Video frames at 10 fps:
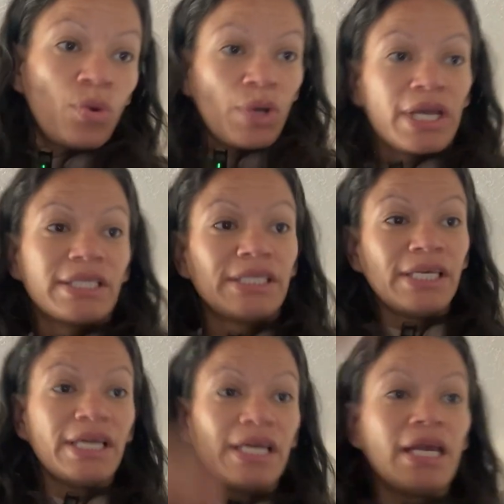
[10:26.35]
We can
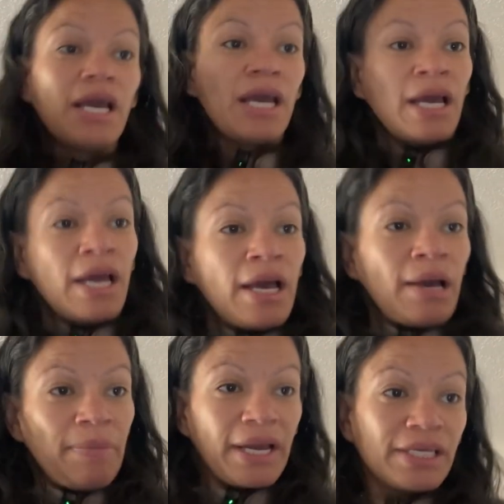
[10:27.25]
see
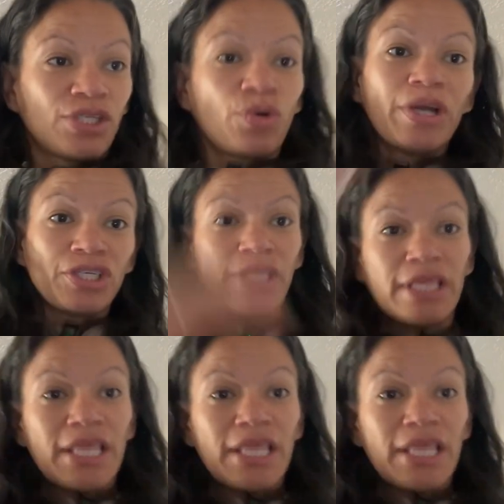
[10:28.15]
by his question